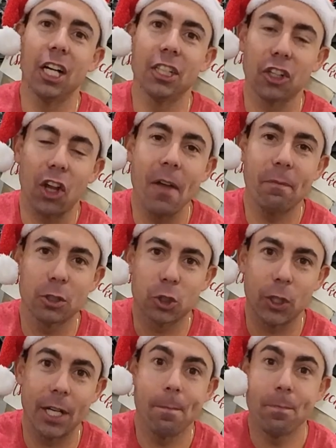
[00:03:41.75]
a delightful
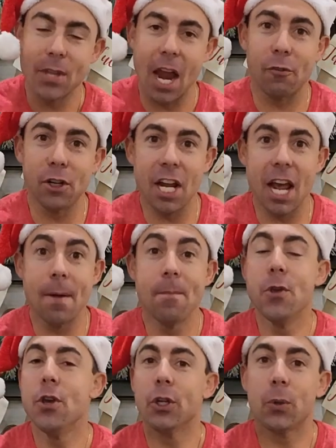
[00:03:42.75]
treat every day.
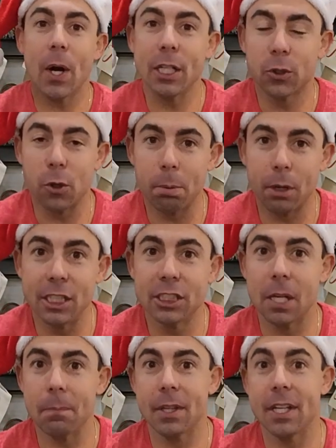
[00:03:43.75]
Great to replace
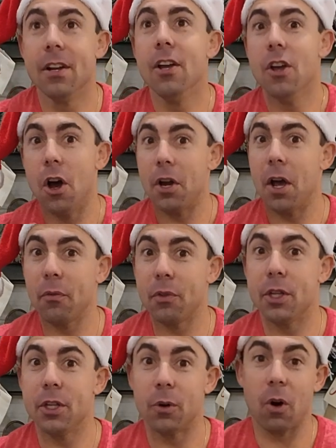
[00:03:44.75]
something
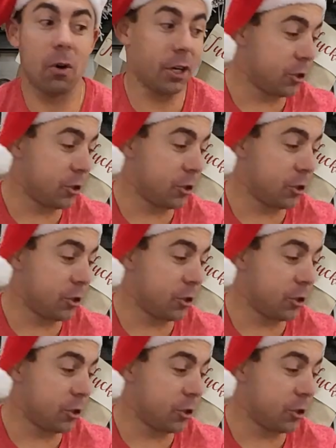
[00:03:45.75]
unhealthy you're already